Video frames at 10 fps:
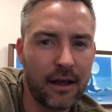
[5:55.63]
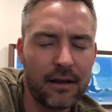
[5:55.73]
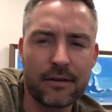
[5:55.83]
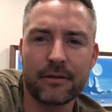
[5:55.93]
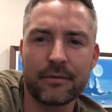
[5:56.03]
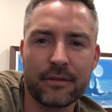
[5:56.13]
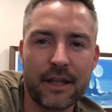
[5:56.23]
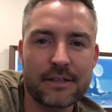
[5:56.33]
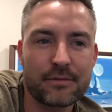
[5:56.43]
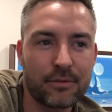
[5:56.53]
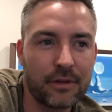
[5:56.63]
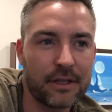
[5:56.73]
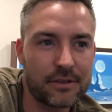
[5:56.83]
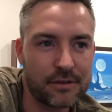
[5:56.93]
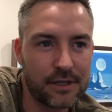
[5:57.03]
Oh, that's really
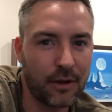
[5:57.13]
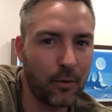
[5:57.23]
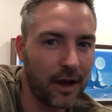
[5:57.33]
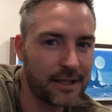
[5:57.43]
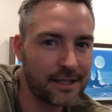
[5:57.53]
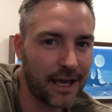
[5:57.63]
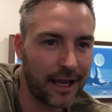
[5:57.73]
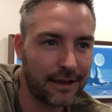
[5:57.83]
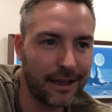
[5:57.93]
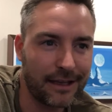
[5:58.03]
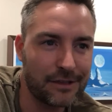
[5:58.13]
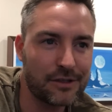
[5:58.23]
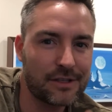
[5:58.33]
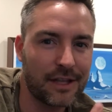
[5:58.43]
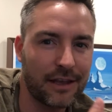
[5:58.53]
interesting. Why is that? And you
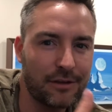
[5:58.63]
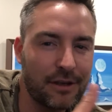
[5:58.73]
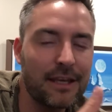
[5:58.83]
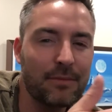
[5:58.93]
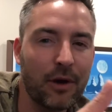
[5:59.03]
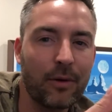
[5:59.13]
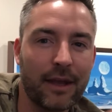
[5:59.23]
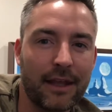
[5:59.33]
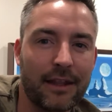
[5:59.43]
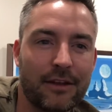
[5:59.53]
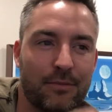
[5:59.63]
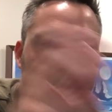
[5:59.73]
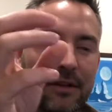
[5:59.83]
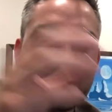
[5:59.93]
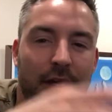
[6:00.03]
just like, you keep going, and then you
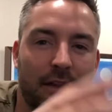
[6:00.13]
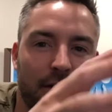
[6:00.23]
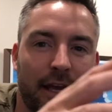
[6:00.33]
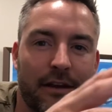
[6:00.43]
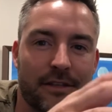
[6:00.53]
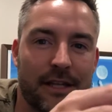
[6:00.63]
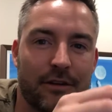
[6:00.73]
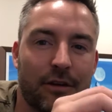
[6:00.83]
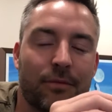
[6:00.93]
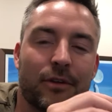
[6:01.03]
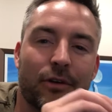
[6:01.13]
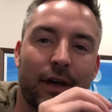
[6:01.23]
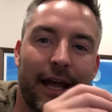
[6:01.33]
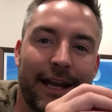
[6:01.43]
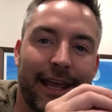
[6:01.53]
peel away the layers, and you'll
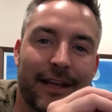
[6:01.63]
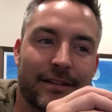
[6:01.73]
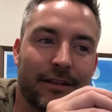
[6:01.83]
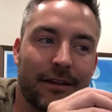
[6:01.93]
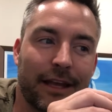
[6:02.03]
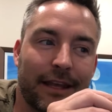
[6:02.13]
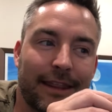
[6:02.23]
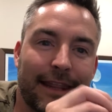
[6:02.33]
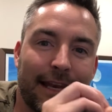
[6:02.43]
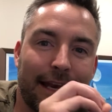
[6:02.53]
kind of get to like the